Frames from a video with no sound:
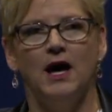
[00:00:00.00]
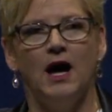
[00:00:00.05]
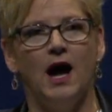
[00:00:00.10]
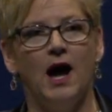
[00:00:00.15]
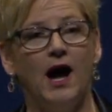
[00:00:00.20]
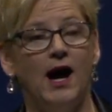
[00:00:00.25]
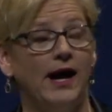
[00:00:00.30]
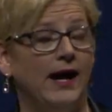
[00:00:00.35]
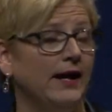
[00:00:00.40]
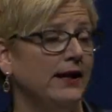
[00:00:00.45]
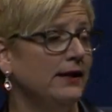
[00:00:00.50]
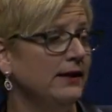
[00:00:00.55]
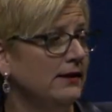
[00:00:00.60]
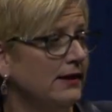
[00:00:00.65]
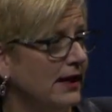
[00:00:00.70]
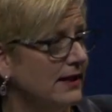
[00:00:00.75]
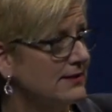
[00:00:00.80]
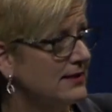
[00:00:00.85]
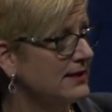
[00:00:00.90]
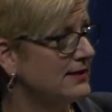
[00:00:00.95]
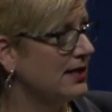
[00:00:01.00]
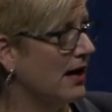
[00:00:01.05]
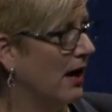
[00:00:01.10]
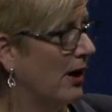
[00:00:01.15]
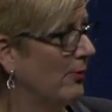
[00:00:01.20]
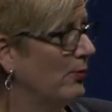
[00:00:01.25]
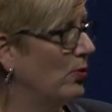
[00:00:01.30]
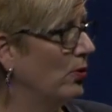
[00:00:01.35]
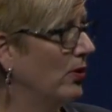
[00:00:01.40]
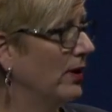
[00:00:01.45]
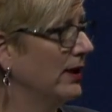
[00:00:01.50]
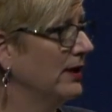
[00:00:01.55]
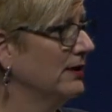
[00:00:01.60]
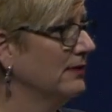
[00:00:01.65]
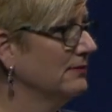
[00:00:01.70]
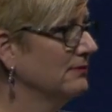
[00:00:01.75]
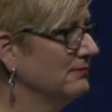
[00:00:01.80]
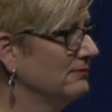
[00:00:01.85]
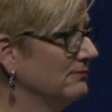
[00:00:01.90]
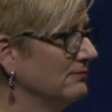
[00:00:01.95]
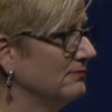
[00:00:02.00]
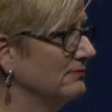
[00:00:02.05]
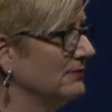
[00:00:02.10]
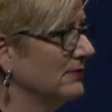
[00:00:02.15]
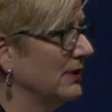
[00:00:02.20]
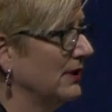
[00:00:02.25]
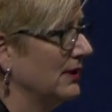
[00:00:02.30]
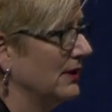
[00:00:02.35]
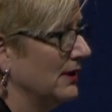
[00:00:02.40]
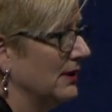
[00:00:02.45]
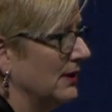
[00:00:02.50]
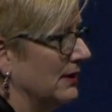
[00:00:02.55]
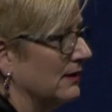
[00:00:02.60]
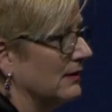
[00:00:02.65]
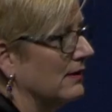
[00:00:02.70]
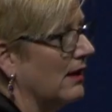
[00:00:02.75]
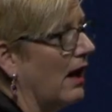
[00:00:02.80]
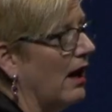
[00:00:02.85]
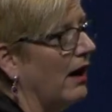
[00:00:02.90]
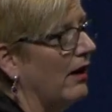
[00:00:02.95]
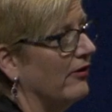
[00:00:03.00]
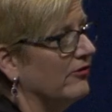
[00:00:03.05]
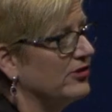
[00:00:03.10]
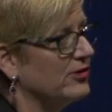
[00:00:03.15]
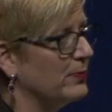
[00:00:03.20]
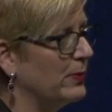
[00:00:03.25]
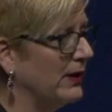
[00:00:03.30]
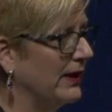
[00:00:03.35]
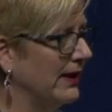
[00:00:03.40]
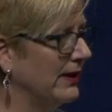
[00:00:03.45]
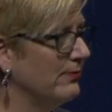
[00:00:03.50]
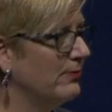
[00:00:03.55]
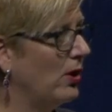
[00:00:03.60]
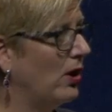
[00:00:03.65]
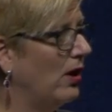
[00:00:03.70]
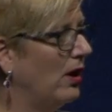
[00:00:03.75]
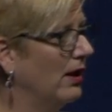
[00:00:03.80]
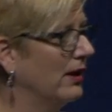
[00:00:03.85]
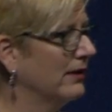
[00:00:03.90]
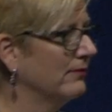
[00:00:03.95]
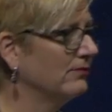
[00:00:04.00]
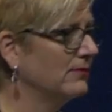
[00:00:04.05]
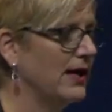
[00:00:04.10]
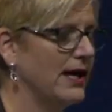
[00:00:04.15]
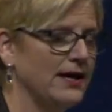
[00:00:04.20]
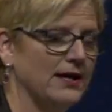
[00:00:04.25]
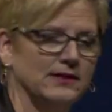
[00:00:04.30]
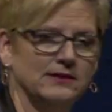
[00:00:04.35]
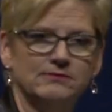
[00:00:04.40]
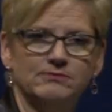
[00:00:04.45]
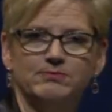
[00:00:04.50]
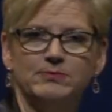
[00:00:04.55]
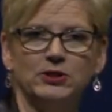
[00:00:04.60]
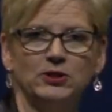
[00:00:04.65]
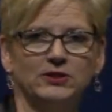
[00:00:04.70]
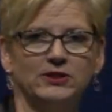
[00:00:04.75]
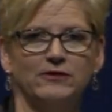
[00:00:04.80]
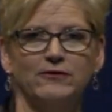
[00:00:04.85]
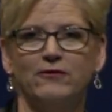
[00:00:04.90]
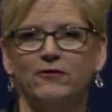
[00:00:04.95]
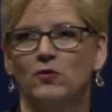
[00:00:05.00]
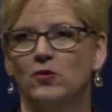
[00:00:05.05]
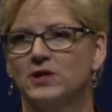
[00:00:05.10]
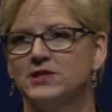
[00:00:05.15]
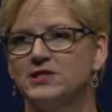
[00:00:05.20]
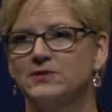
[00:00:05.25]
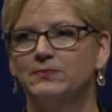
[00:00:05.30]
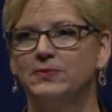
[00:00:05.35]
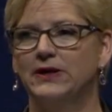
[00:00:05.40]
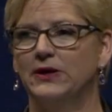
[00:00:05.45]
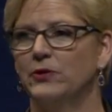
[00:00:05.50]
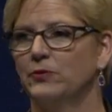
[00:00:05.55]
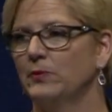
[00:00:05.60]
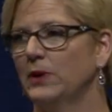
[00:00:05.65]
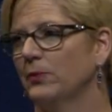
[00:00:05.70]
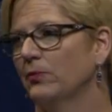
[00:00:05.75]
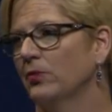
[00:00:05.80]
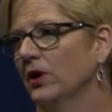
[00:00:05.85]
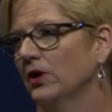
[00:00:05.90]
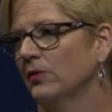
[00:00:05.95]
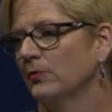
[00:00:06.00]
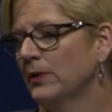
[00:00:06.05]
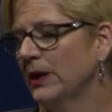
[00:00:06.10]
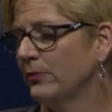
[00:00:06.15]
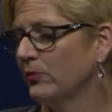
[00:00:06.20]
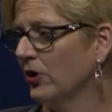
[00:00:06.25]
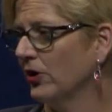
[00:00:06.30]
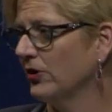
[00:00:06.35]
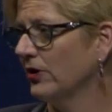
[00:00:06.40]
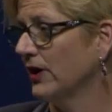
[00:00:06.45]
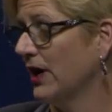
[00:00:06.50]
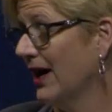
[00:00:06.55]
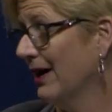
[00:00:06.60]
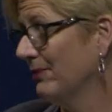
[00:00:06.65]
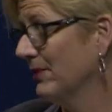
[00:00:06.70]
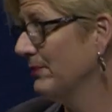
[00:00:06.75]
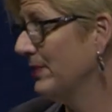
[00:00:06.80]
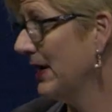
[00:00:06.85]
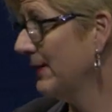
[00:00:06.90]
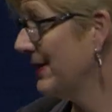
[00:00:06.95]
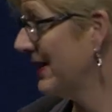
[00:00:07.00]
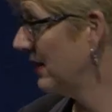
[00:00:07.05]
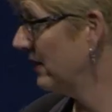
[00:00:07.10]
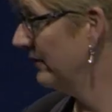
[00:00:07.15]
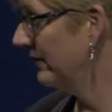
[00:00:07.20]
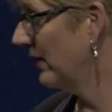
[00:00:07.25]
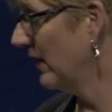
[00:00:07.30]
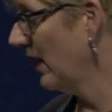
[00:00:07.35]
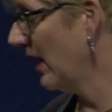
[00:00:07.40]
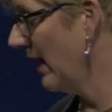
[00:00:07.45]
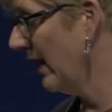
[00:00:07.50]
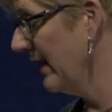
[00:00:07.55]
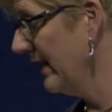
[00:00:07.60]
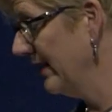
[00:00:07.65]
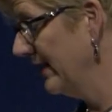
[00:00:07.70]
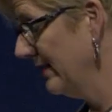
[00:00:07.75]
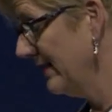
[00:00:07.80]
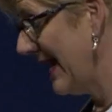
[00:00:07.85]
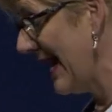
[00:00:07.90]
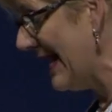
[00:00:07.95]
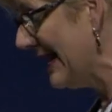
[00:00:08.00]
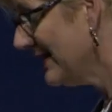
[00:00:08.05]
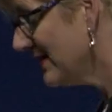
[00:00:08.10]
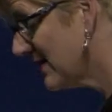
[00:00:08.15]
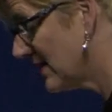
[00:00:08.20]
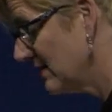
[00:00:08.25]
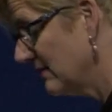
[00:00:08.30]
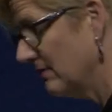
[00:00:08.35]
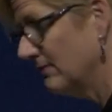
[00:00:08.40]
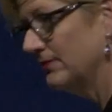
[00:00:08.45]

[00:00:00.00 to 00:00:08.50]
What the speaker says: I, as a tomboy, loved playing ball and building forts and playing with my brother. My brother and I'm the baby out of 8,